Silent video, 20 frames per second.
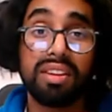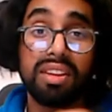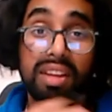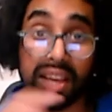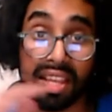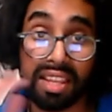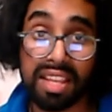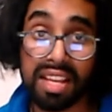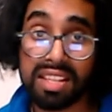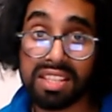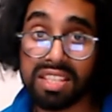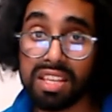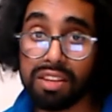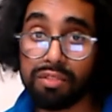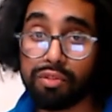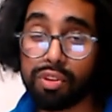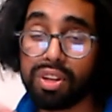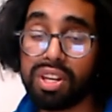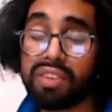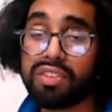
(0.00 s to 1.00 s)
And that's it
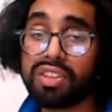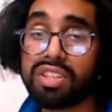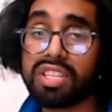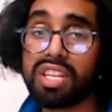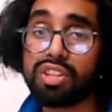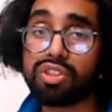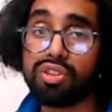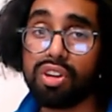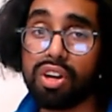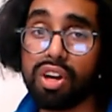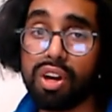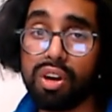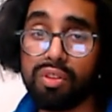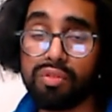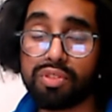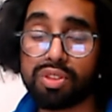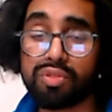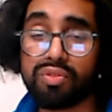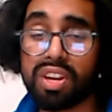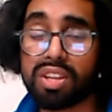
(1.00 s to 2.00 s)
for another session
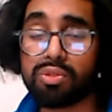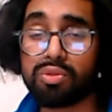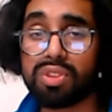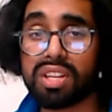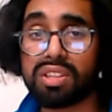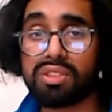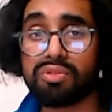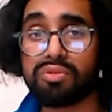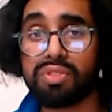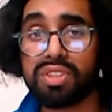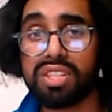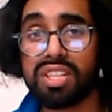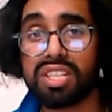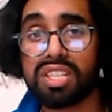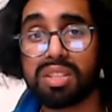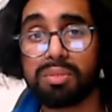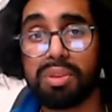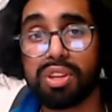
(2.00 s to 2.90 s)
of CeerazzleDazzle Physics.